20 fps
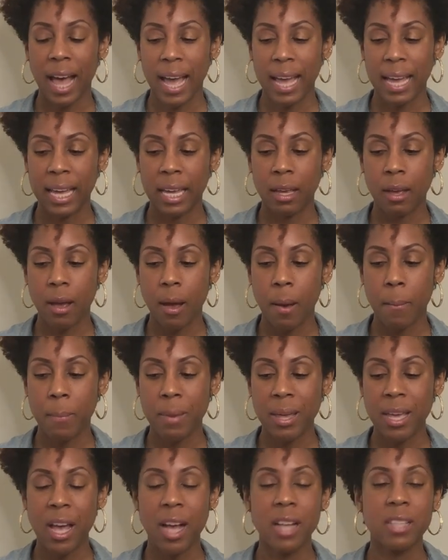like
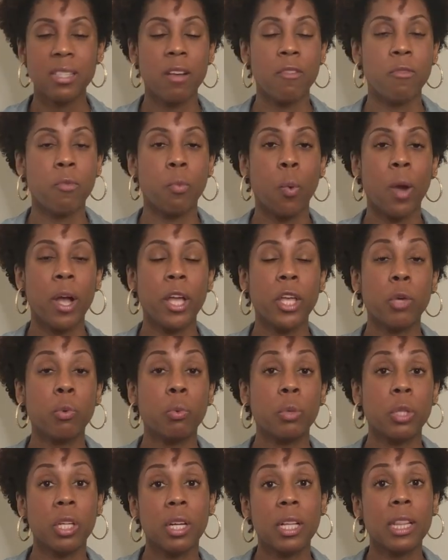because of
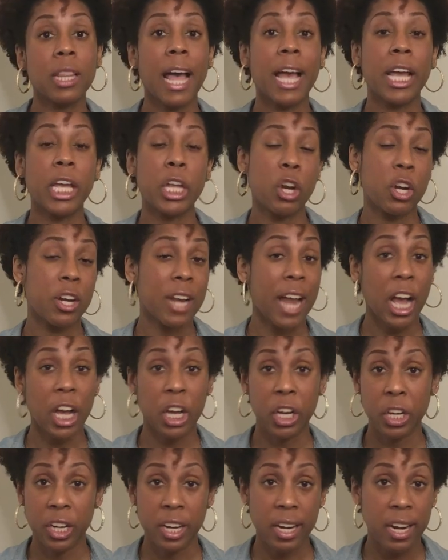what you look like, you're
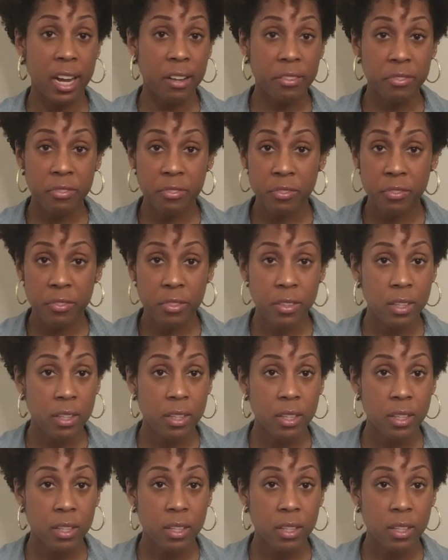not good enough.